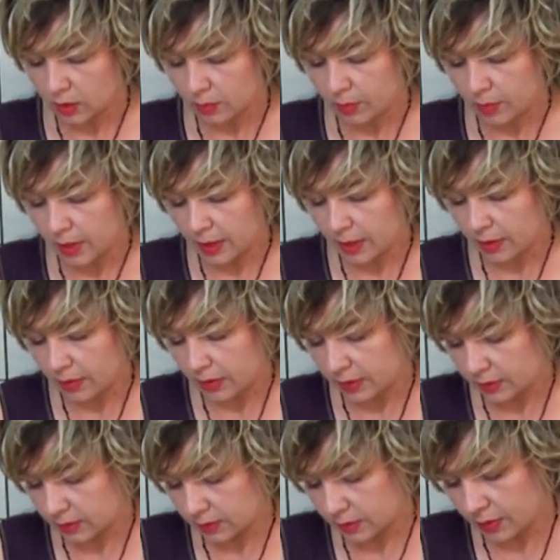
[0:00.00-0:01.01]
make
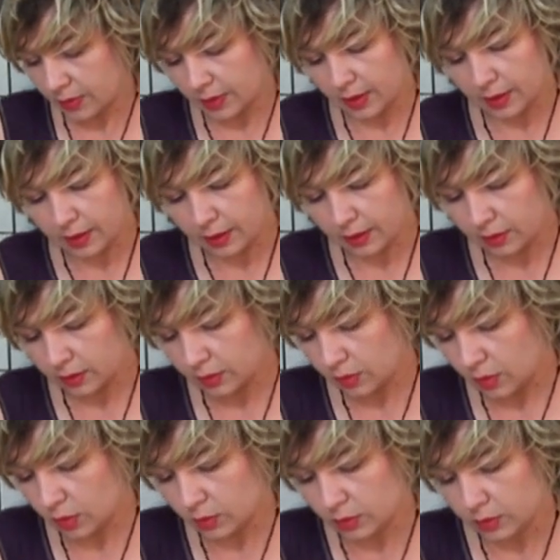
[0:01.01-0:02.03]
this thin
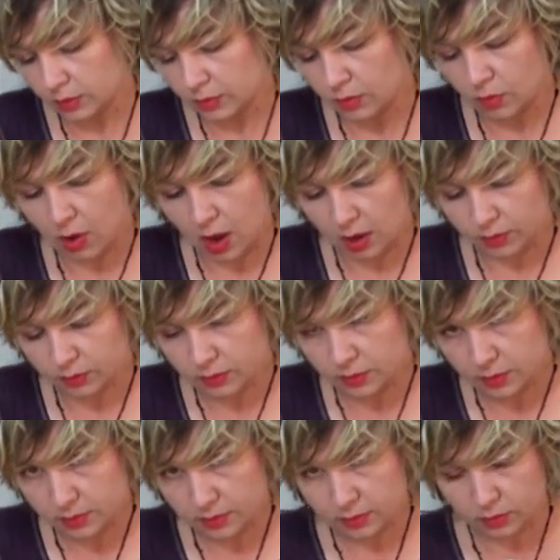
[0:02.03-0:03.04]
on
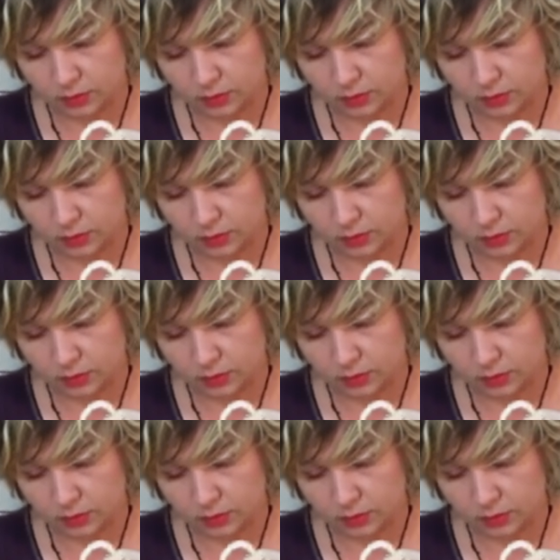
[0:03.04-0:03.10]
rounds